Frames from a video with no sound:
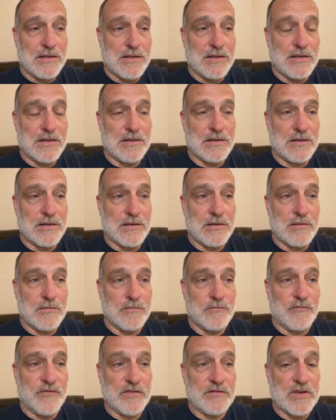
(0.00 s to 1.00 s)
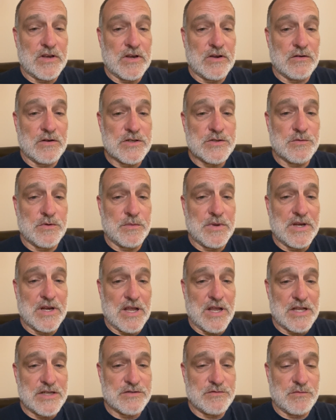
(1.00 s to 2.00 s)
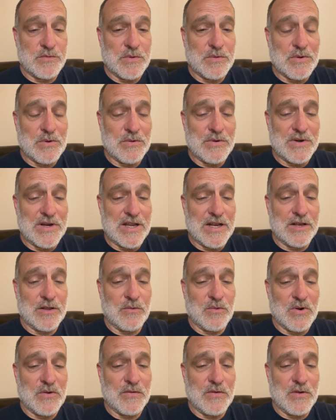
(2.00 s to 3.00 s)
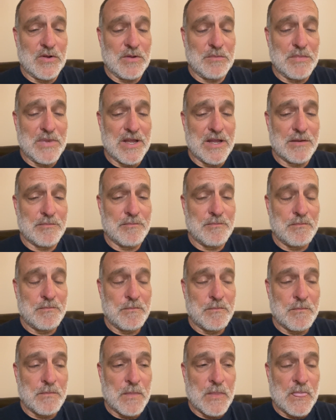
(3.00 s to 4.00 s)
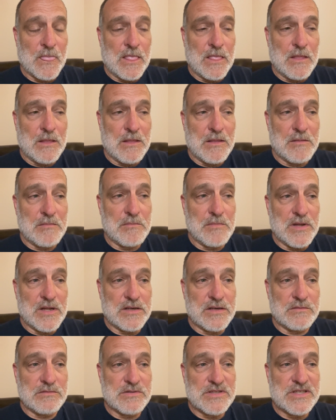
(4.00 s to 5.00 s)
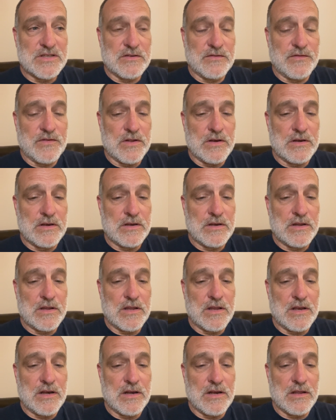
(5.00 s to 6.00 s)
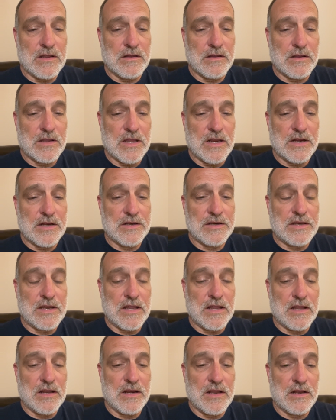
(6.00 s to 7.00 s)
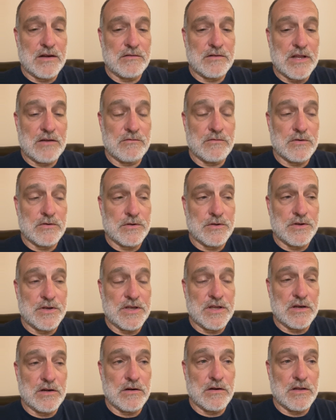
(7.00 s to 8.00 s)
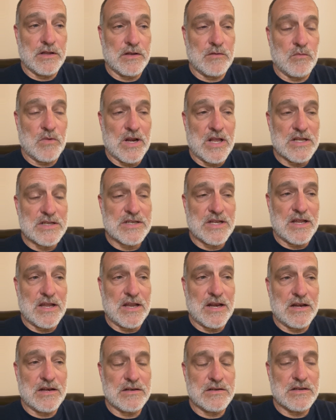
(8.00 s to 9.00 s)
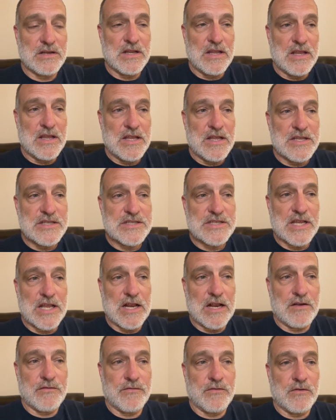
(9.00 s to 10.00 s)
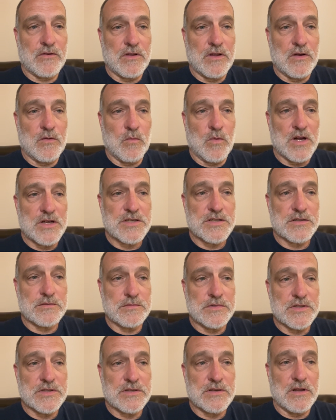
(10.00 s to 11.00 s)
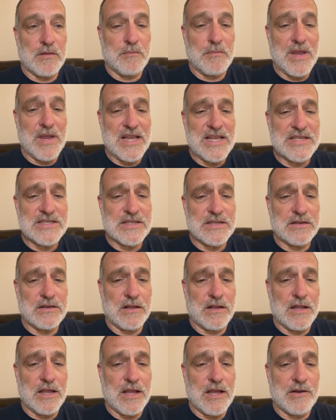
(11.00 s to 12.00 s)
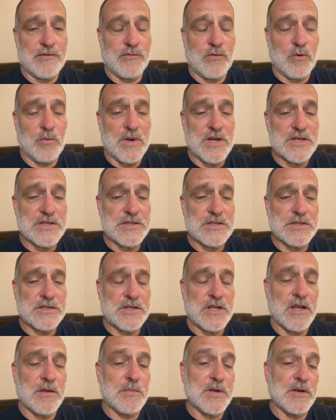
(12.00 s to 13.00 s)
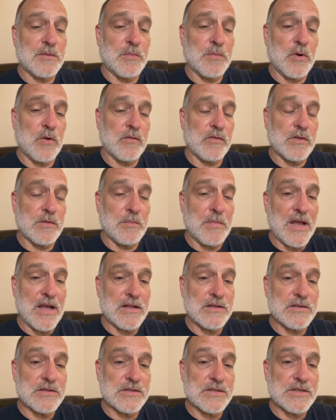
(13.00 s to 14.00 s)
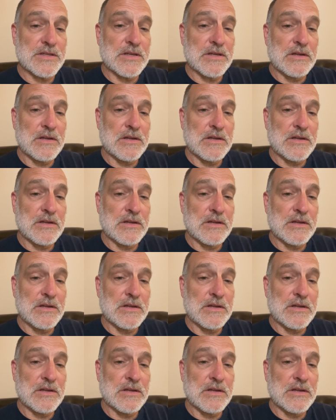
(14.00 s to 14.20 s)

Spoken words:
50 degrees would have been nice when we were going down to the waterfall and back. But it was still fun. And got into town, had that real good dinner, and then went outside and sat out front and watched some just amazing cloud formations coming up over the mountains.